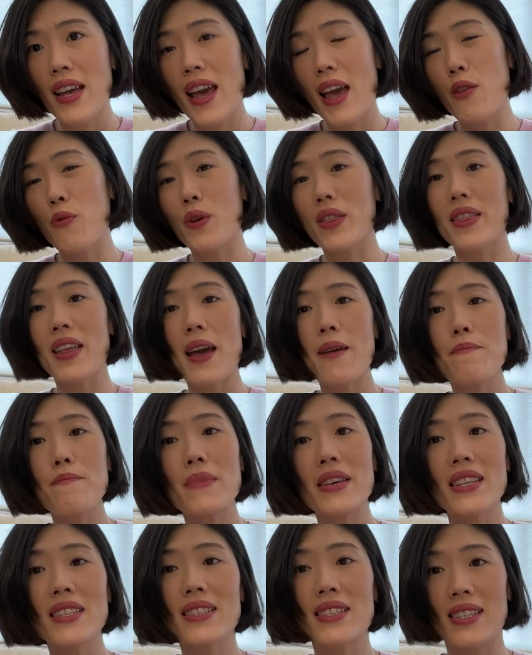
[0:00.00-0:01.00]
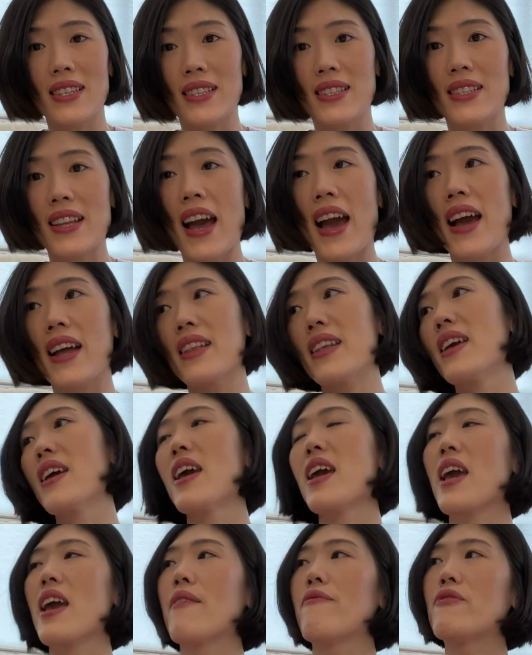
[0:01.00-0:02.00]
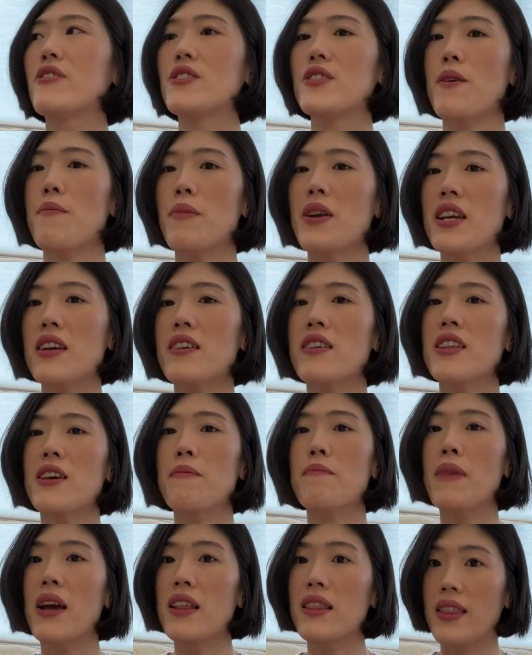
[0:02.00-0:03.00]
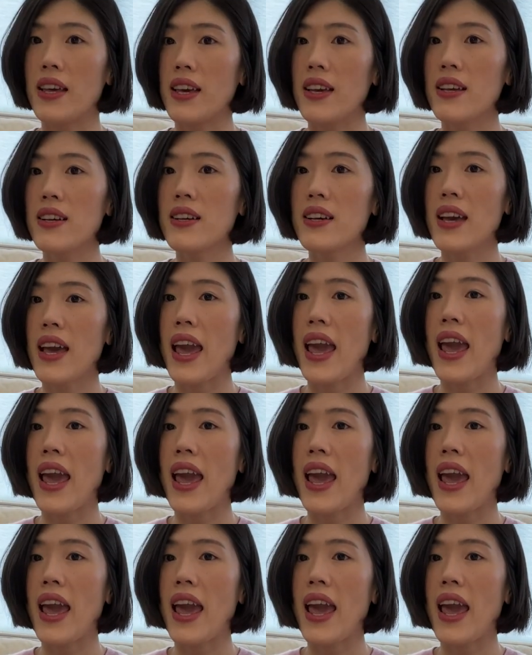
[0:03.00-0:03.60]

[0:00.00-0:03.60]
And what that means is that if somebody clicked my link